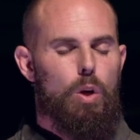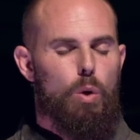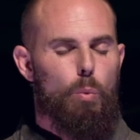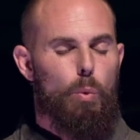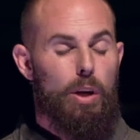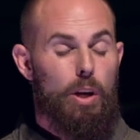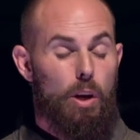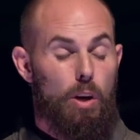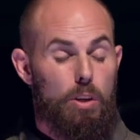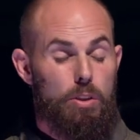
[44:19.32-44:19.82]

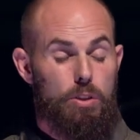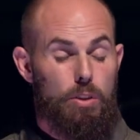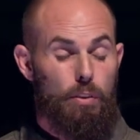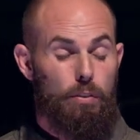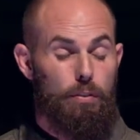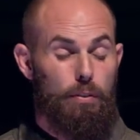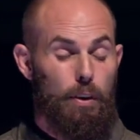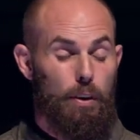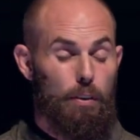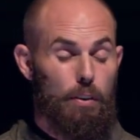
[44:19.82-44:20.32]
We'd also
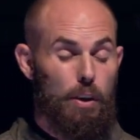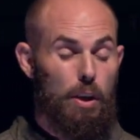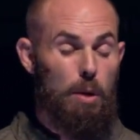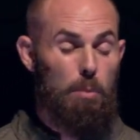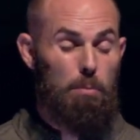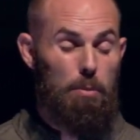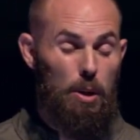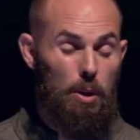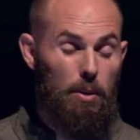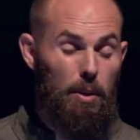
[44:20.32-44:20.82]
fill the
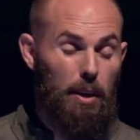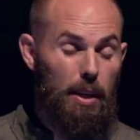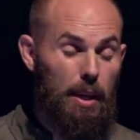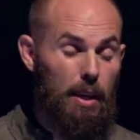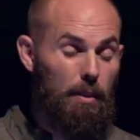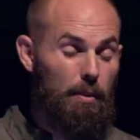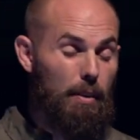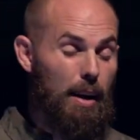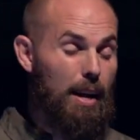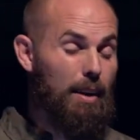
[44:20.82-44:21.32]
community
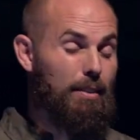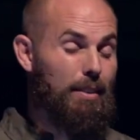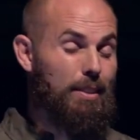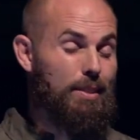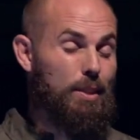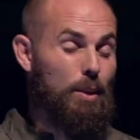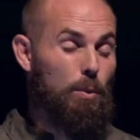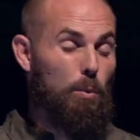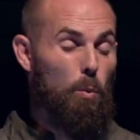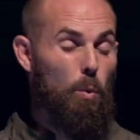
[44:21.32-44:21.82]
around
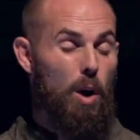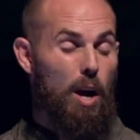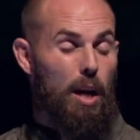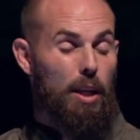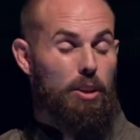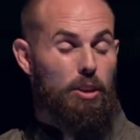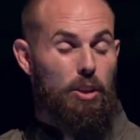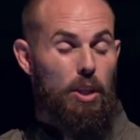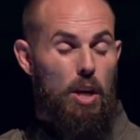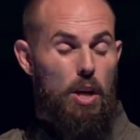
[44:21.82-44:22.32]
us and
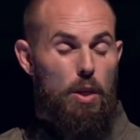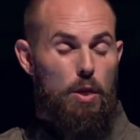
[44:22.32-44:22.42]
watch